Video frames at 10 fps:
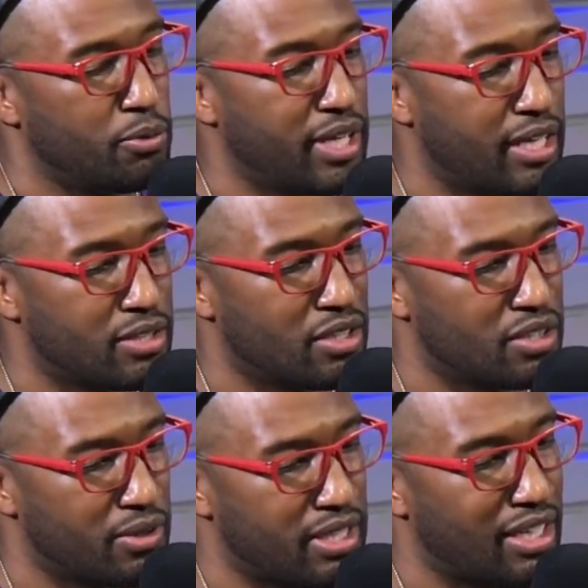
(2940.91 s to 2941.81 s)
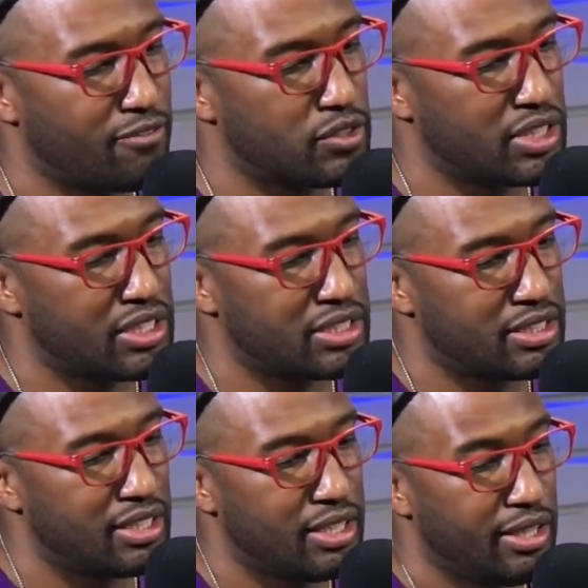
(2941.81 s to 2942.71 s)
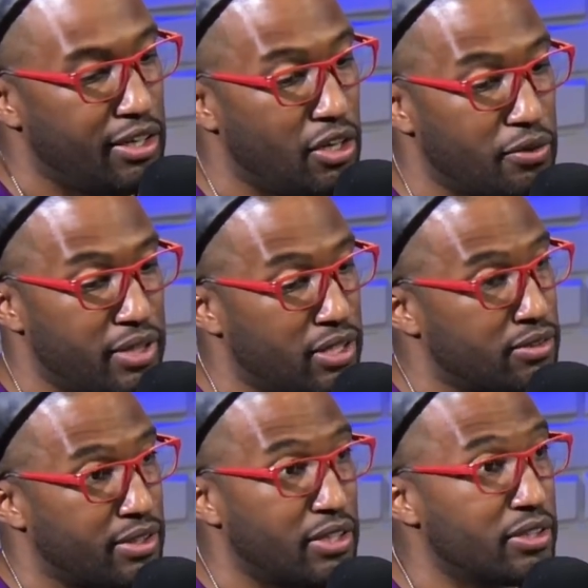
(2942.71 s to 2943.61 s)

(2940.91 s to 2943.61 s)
We had a great conversation. They're